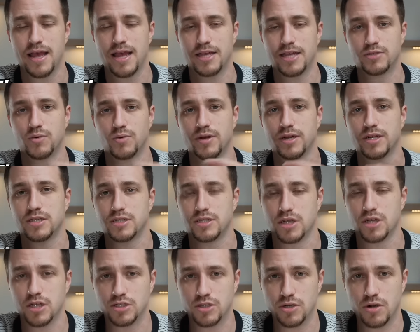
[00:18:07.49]
He's wanting to
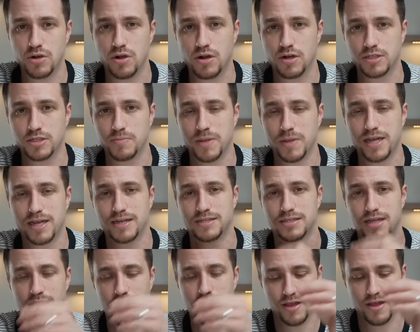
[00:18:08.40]
touch our hearts
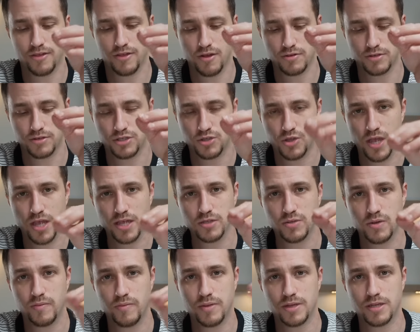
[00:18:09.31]
because those
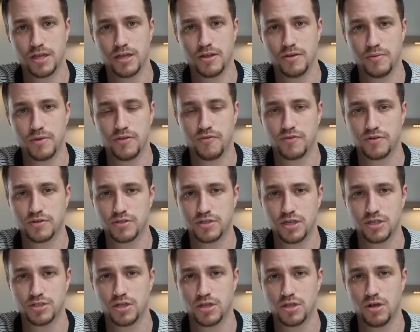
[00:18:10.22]
things we've been dealing with for
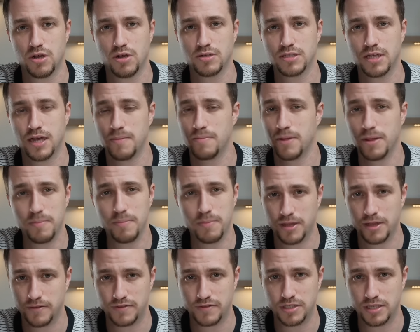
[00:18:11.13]
such a long time,
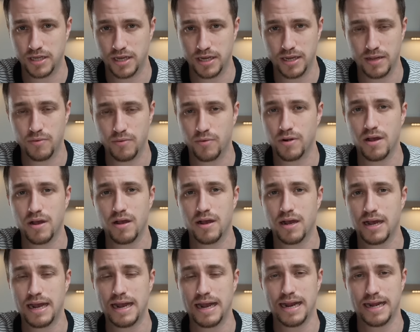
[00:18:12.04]
people have seen it. We're not
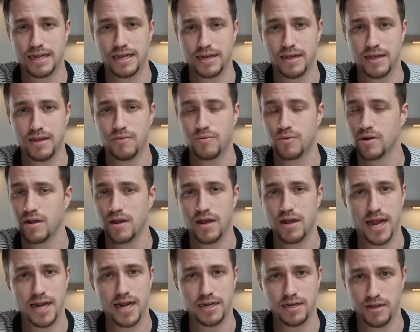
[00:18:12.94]
hiding it. We're not
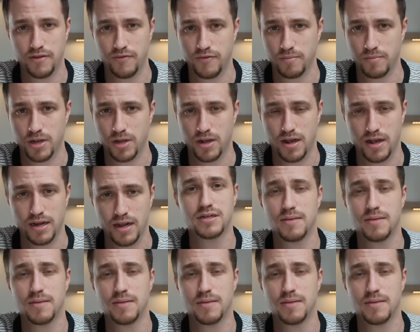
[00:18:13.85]
hiding it from God.